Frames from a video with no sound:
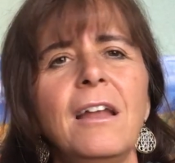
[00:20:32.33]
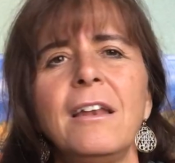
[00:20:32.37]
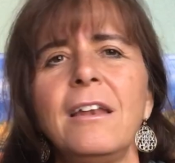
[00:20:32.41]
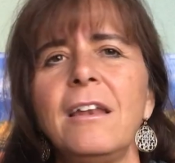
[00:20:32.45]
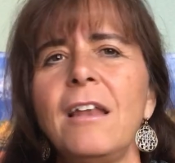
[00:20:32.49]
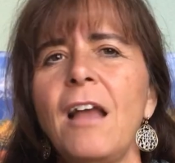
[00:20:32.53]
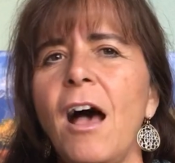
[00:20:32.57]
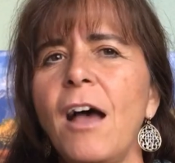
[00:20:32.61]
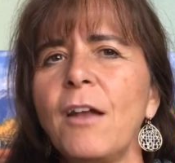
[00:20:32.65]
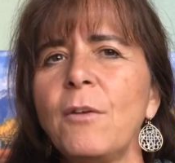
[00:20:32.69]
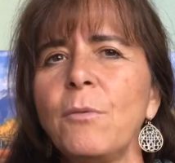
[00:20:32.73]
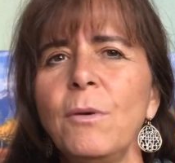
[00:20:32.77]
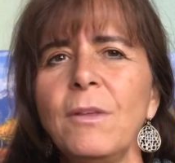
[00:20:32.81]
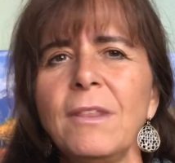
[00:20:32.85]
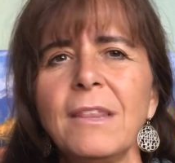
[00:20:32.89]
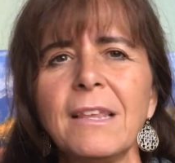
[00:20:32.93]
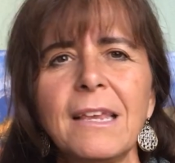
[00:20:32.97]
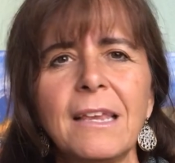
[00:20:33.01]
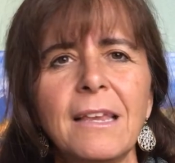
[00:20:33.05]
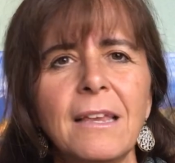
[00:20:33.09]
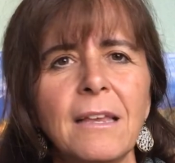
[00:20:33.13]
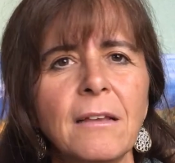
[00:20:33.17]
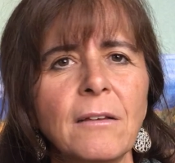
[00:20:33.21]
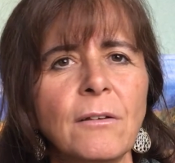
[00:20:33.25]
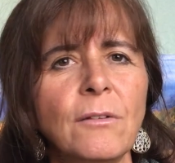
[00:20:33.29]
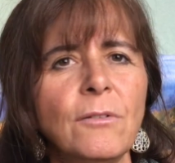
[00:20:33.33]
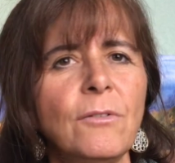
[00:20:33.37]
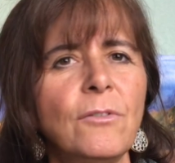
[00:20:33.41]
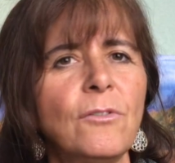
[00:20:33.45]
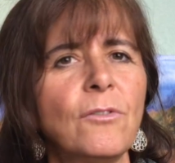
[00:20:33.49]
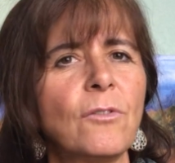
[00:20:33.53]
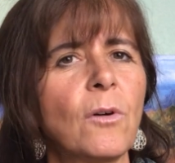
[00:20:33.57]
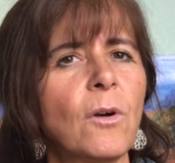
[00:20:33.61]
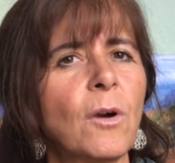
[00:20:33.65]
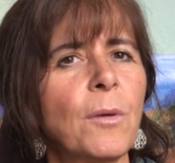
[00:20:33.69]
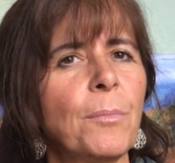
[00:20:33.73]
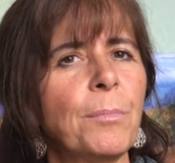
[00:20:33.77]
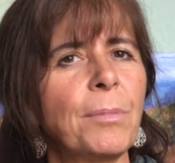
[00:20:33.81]
not with
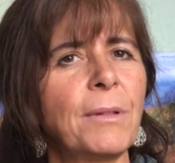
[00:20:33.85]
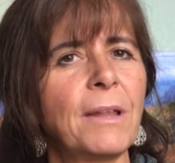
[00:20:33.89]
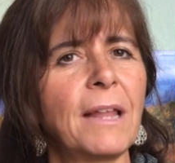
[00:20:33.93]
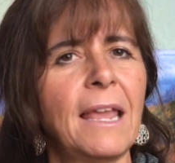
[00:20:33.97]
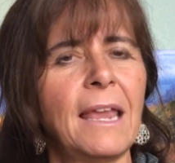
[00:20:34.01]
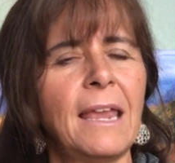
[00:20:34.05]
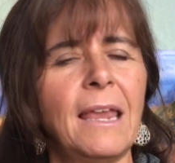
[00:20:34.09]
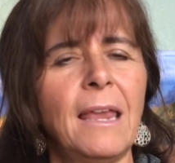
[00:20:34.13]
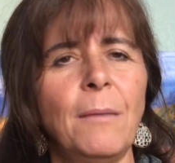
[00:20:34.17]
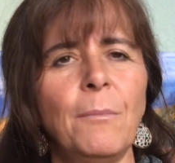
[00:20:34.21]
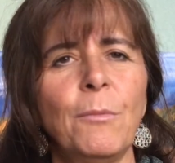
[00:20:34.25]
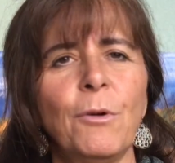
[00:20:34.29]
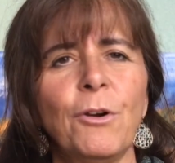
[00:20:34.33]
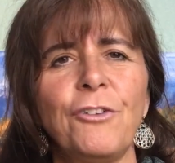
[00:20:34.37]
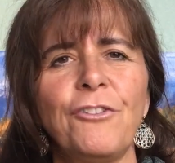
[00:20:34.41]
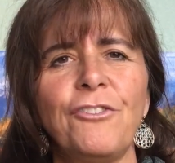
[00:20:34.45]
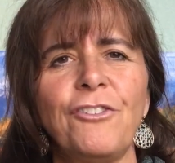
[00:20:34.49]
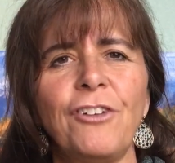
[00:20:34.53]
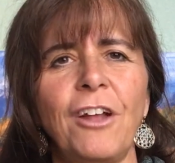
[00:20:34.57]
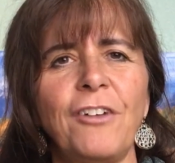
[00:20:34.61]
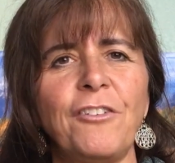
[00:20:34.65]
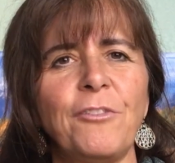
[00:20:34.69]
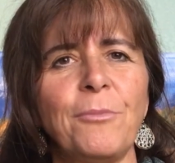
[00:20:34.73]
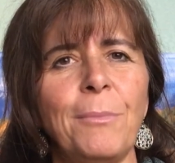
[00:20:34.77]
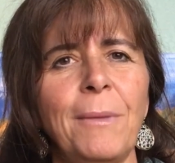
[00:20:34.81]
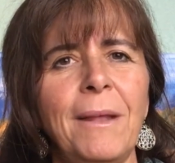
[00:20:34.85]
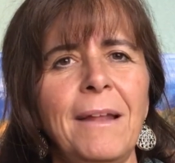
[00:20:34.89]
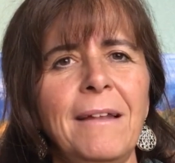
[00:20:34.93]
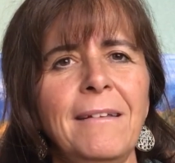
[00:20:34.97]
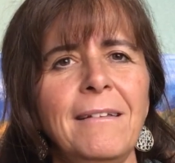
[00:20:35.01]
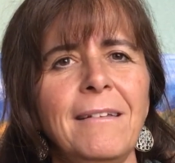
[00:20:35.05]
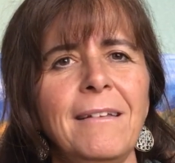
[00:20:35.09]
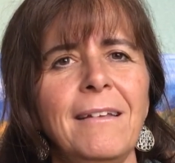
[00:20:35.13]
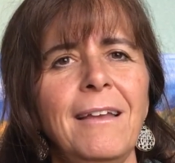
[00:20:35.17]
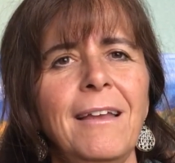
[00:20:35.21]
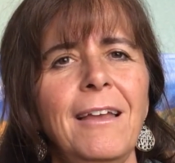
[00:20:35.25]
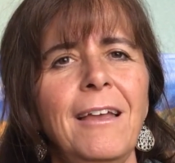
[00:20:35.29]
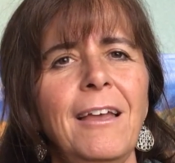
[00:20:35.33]
guilt or blame or
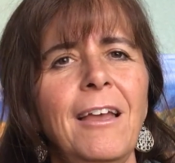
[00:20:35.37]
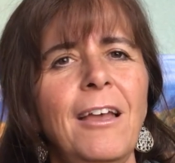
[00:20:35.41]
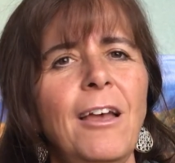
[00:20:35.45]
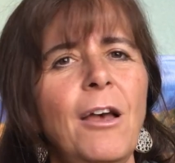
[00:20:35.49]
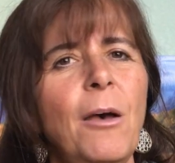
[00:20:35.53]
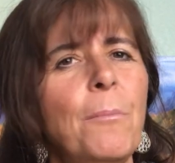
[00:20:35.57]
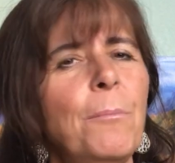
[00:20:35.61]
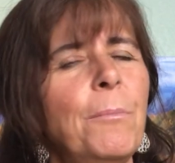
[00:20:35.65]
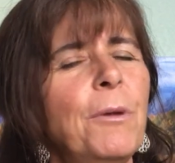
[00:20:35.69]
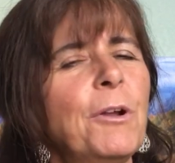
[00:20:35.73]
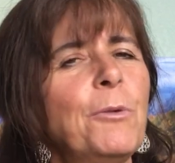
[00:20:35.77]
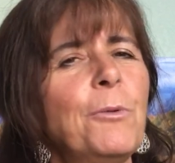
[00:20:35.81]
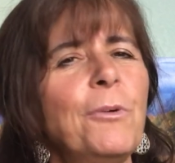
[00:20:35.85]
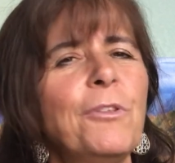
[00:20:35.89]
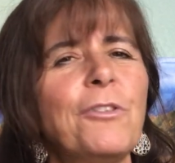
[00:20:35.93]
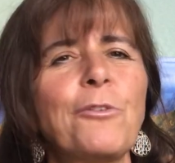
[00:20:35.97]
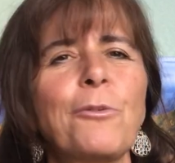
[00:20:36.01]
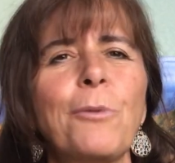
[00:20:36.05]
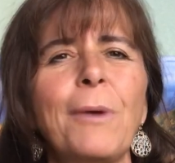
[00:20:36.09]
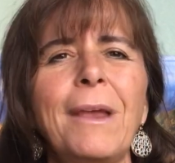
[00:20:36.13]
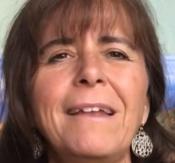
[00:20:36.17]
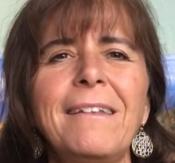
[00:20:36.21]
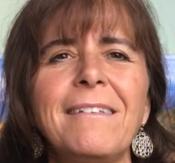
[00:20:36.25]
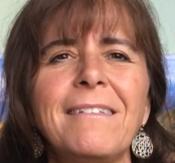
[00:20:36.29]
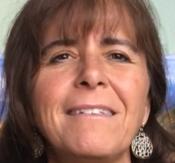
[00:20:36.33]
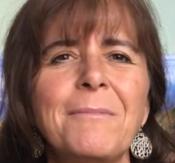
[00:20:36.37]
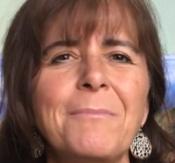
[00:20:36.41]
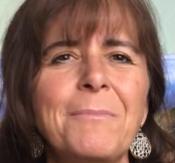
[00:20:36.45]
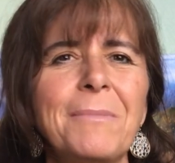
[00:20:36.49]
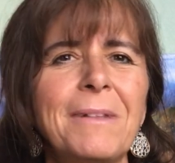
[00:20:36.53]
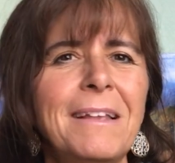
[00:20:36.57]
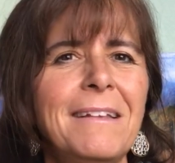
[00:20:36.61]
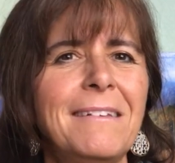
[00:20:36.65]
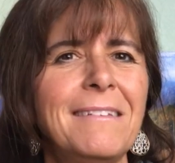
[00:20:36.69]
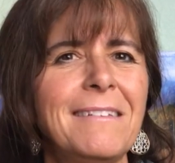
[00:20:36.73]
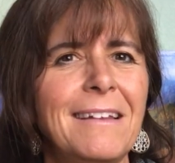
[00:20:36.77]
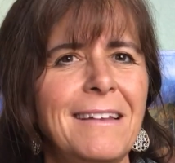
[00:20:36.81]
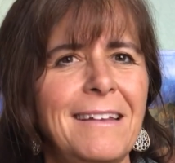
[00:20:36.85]
judgment, but with great
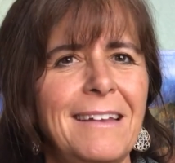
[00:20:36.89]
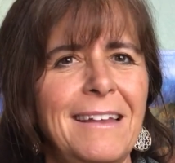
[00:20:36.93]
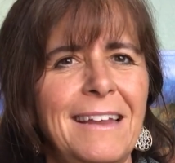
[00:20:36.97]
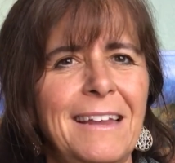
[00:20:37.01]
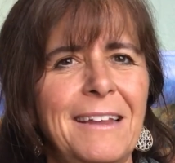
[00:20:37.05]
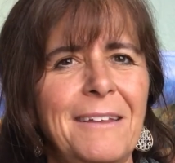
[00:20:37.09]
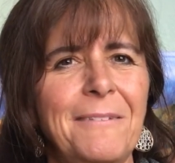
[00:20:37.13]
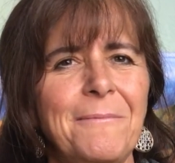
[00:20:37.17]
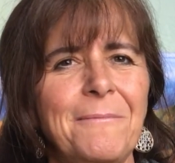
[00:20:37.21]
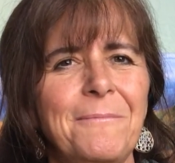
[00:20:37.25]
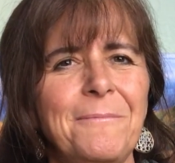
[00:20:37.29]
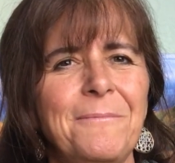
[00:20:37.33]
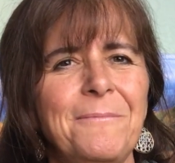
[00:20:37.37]
simplicity.